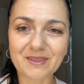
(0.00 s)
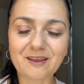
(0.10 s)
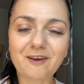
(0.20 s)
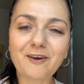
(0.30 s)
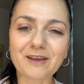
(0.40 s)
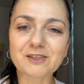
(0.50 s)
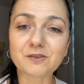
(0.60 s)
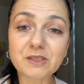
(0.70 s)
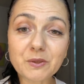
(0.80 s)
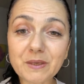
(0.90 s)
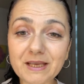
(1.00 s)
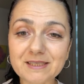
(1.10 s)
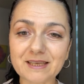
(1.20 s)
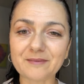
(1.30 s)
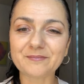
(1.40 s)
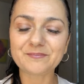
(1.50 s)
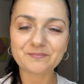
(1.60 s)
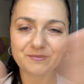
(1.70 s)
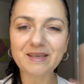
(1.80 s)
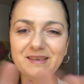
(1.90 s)
and the body will normalize by
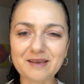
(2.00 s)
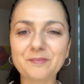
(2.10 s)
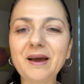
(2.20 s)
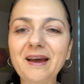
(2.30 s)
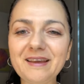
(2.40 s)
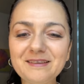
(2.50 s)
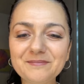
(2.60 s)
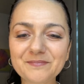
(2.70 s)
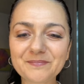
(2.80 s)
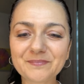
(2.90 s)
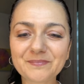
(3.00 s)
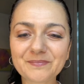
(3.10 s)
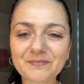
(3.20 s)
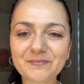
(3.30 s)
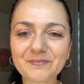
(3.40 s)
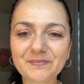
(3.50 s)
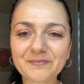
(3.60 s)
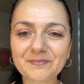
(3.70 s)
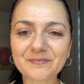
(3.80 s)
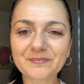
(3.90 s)
itself. Okay, so see you next time.